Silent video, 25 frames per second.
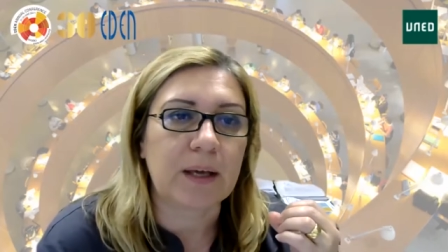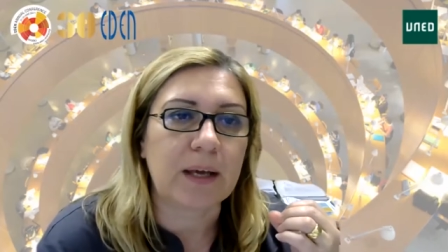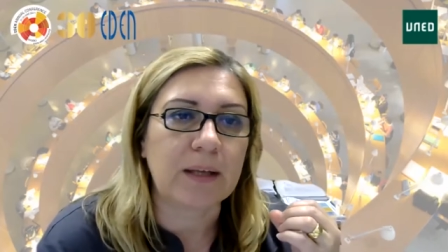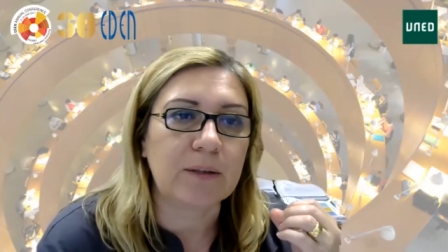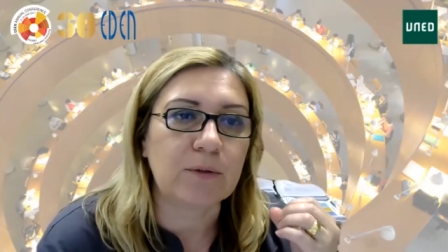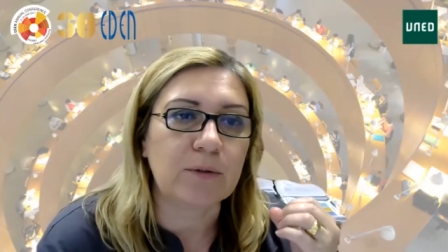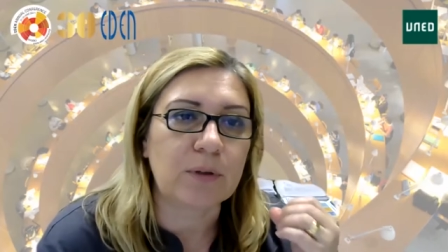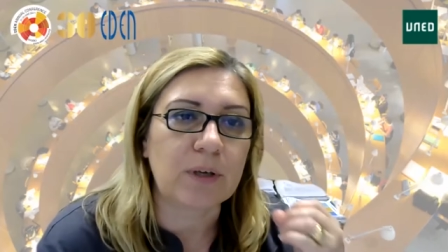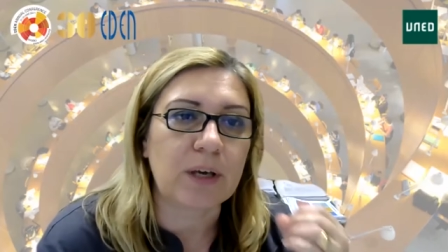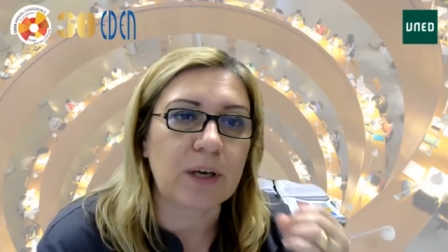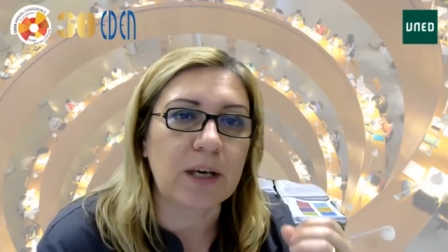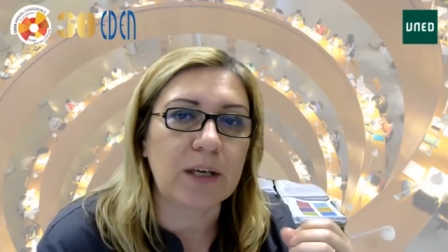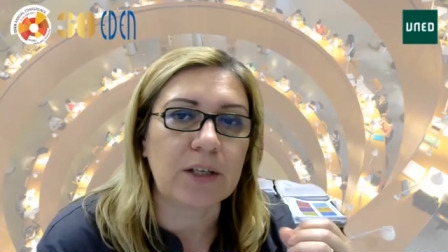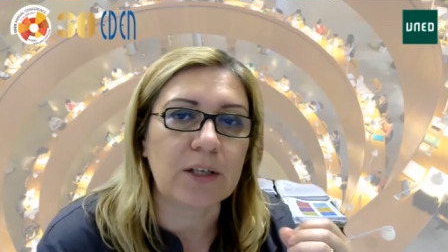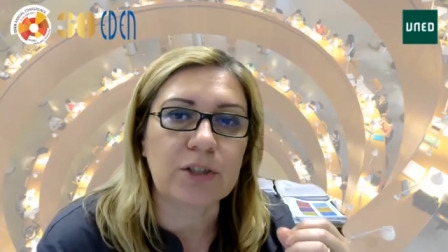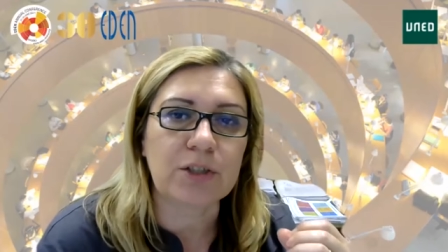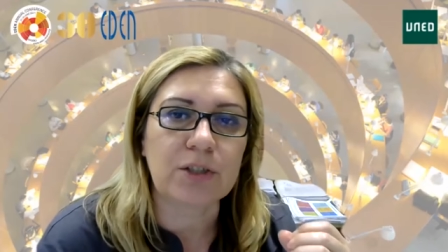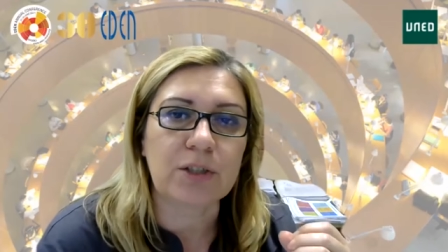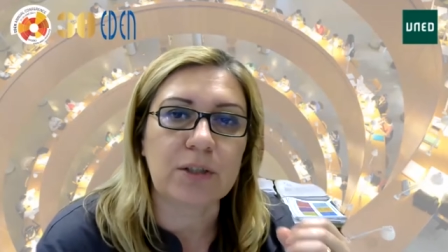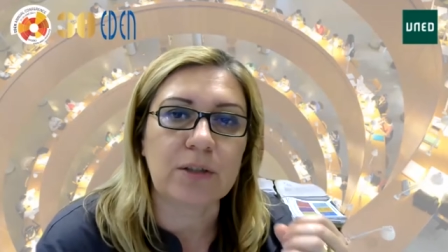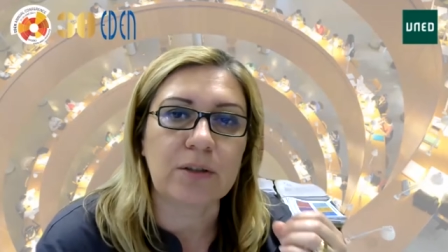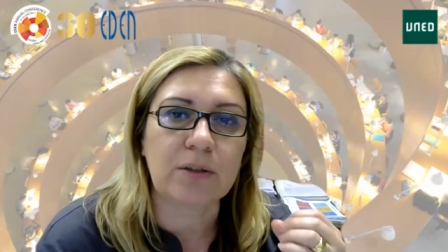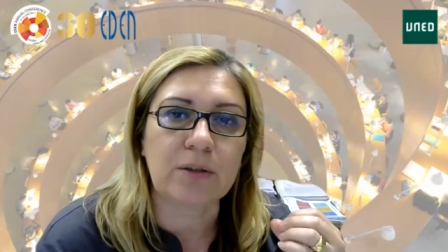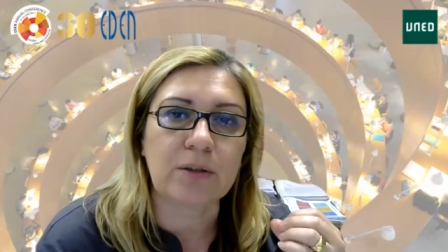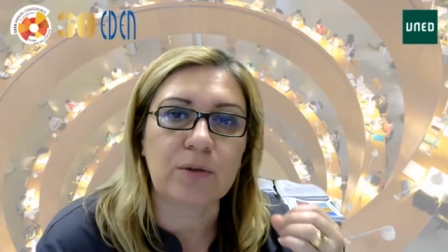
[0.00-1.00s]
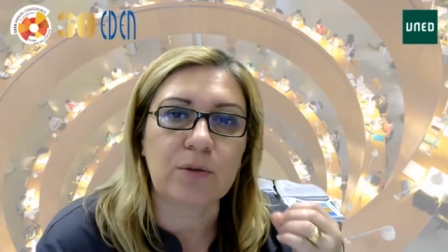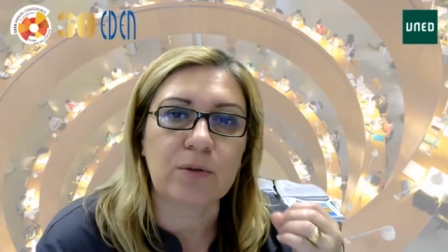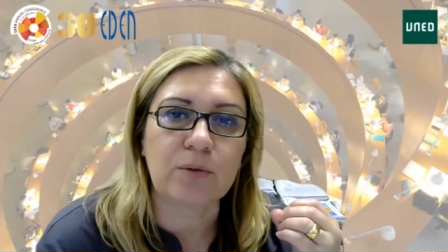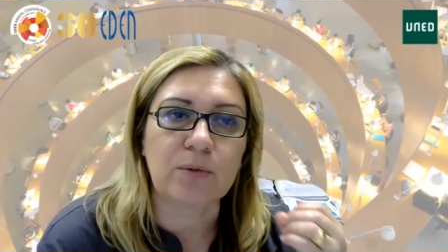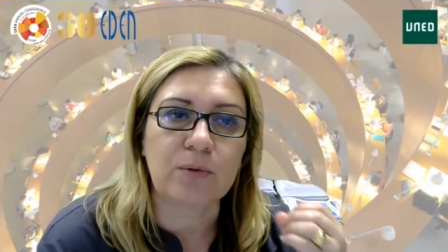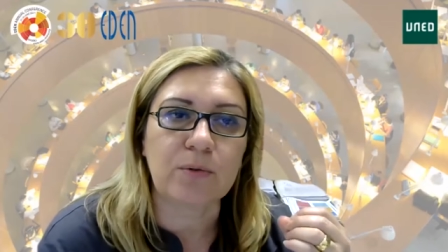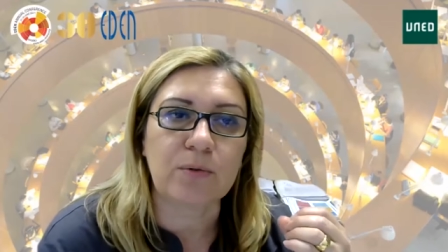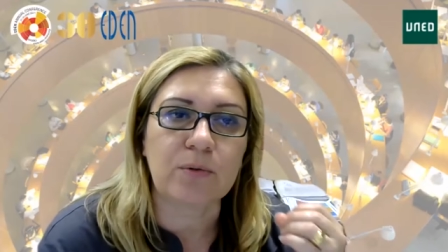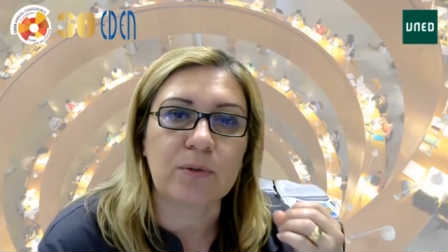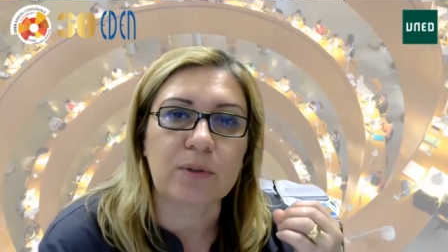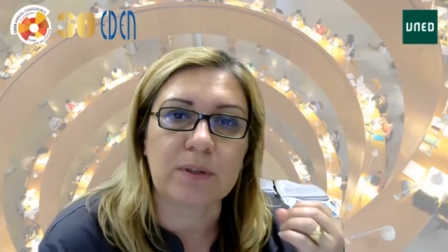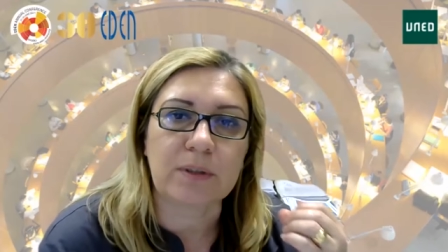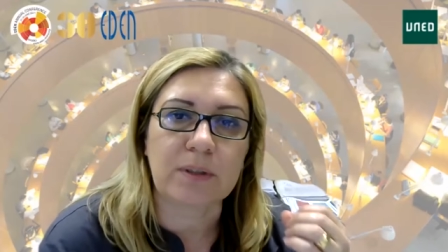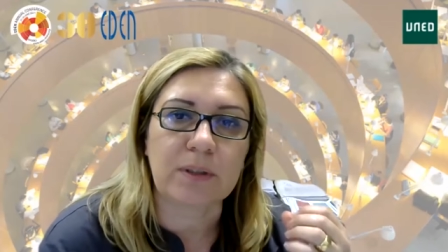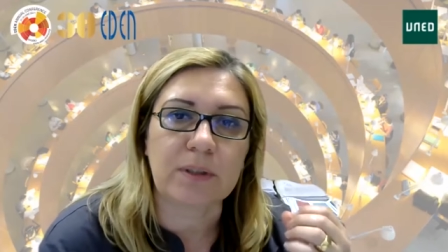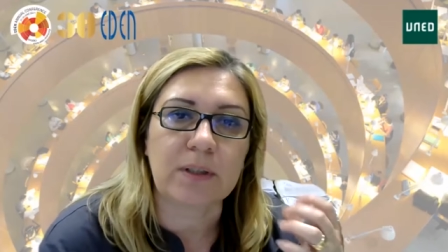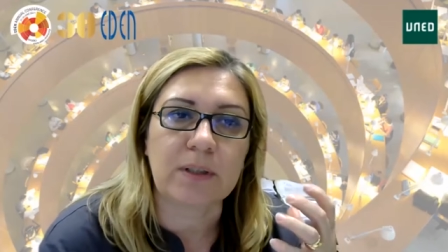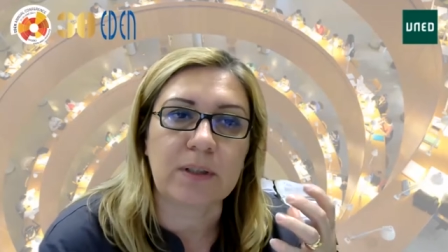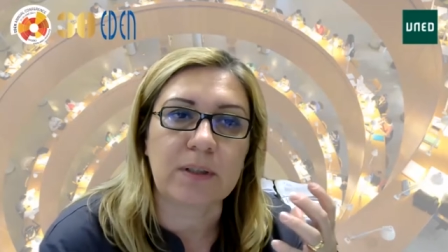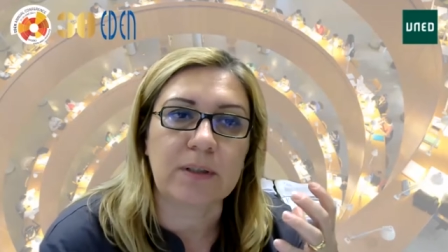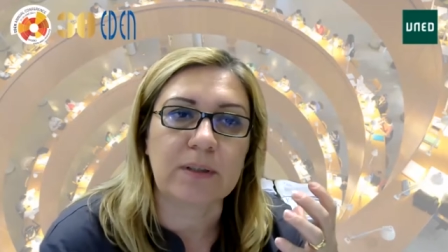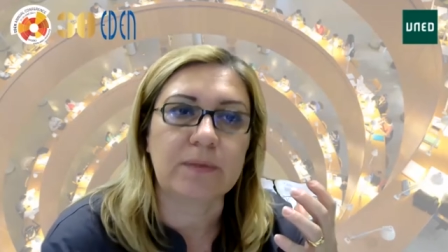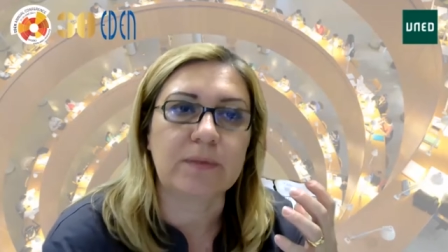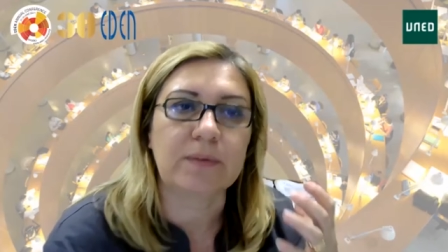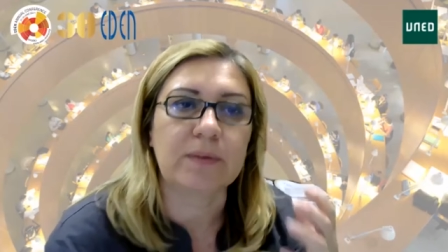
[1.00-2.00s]
education to
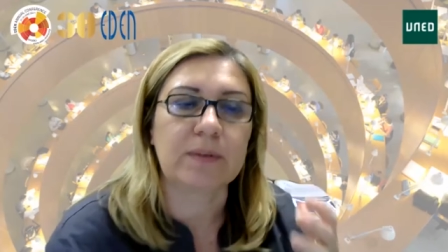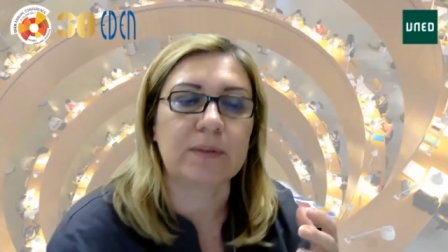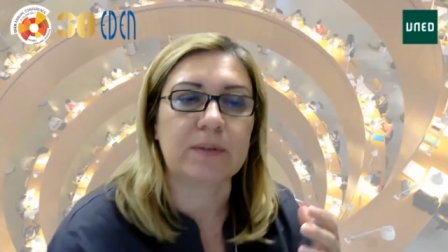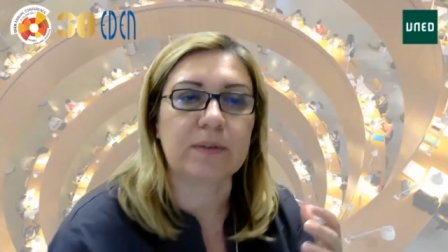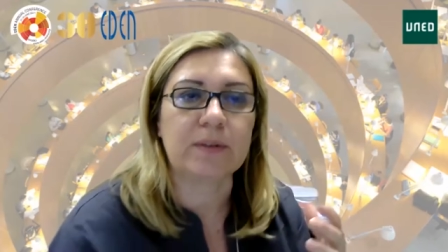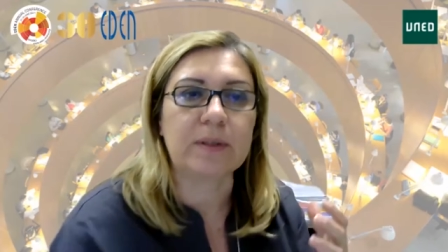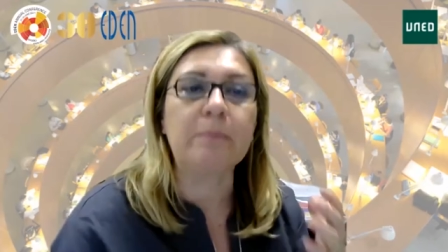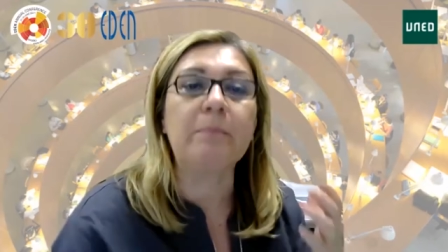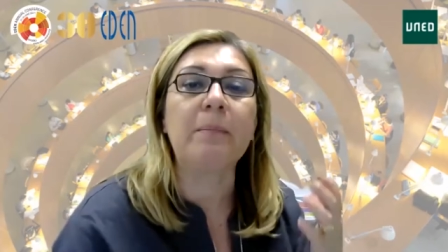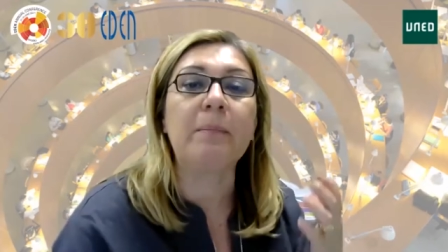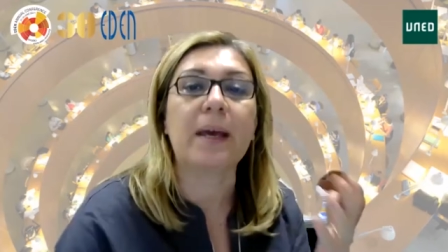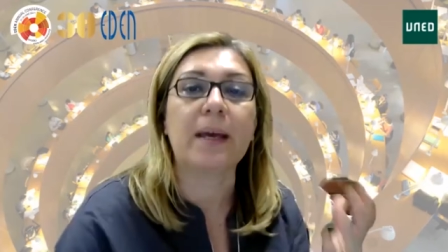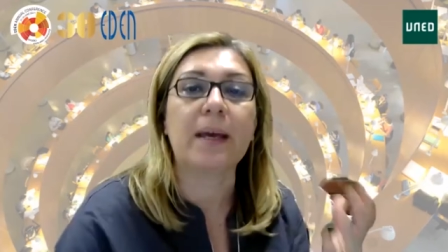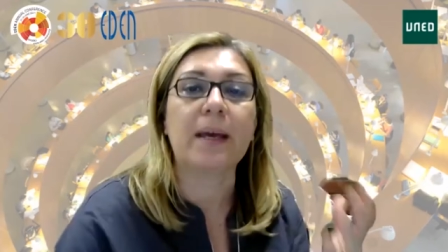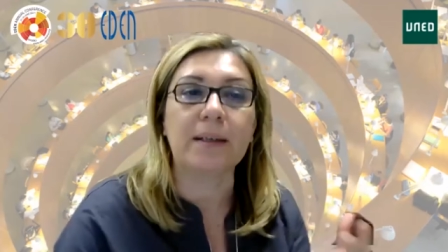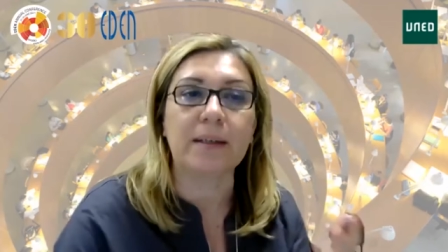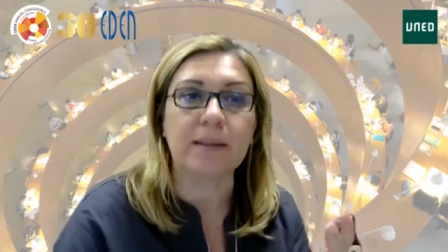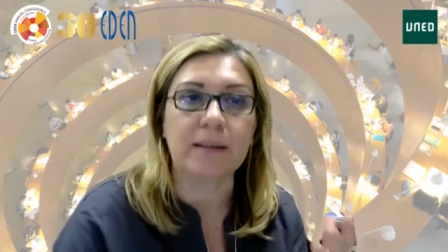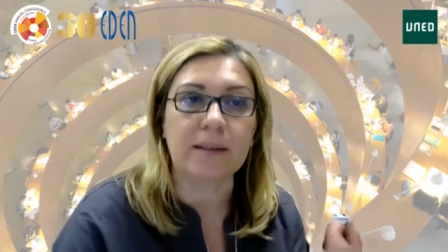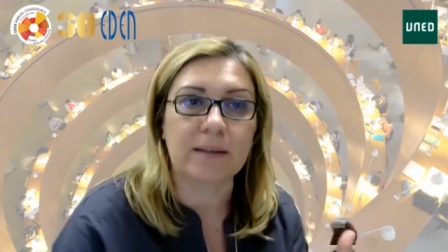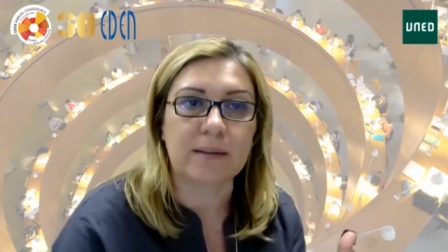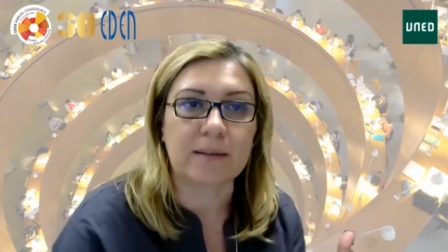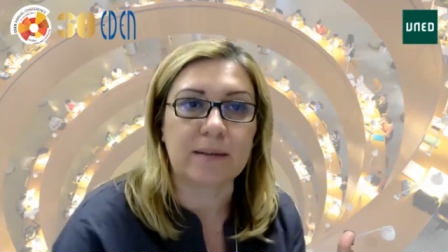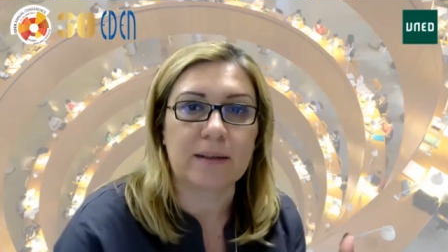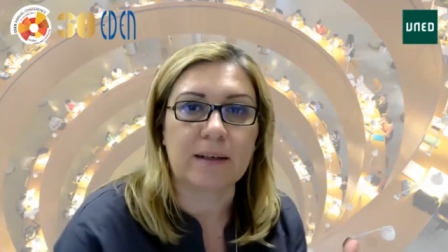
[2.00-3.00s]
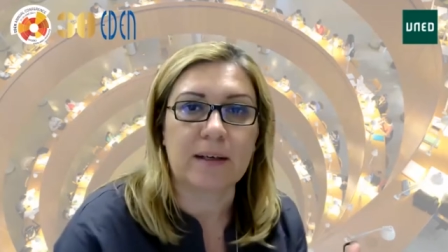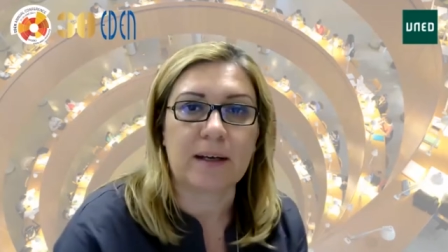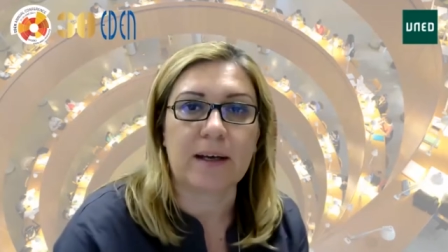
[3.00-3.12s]
remain